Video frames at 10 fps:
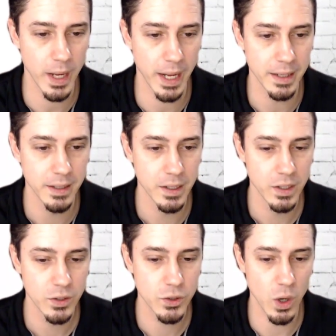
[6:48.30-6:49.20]
Okay,
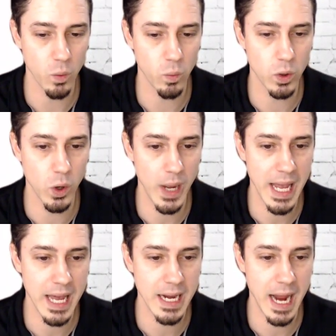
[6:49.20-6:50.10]
so we'll go
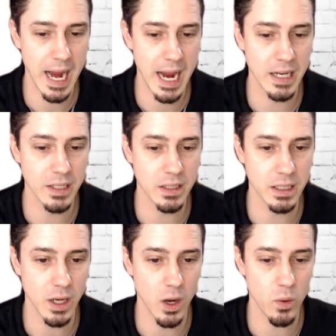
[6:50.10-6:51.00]
ahead
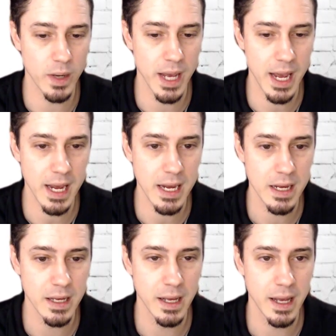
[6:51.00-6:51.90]
and click
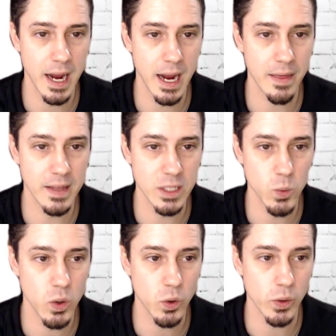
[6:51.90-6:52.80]
OK, and
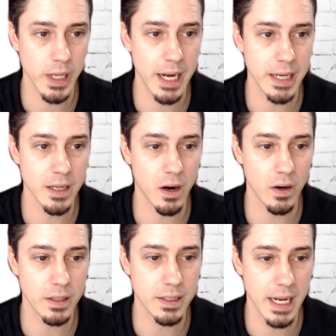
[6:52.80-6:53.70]
this will create
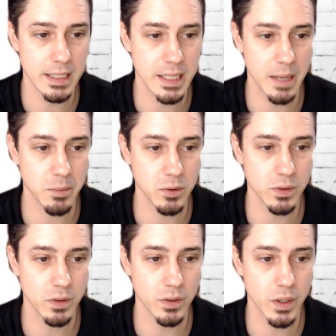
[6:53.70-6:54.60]
our date
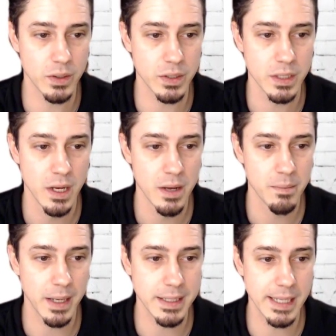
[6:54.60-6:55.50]
table. You'll notice
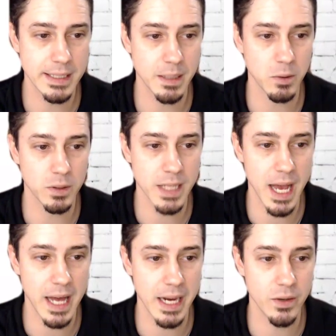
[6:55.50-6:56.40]
my date table
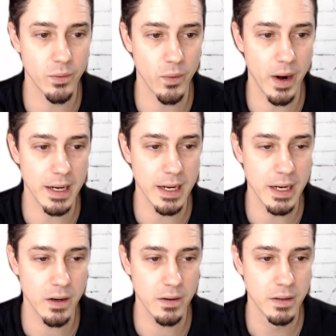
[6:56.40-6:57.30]
is added right
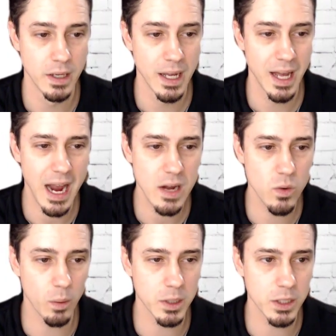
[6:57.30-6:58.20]
here. I
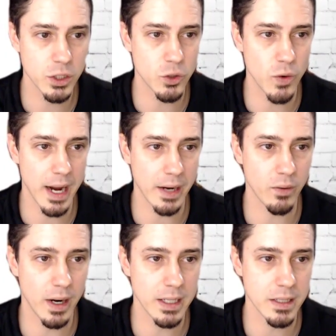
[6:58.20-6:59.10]
normally just
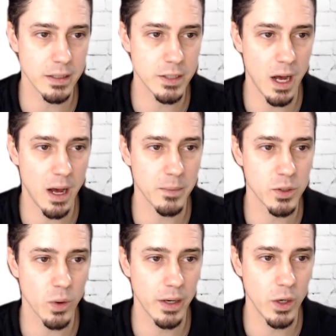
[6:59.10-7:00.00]
drag it right to the
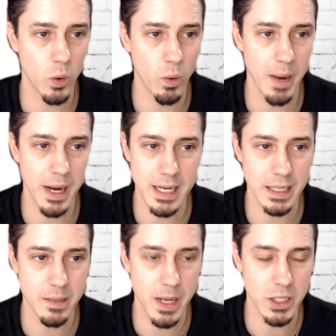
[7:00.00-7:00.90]
top so I know where my
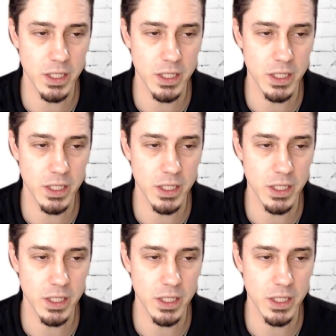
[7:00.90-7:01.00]
date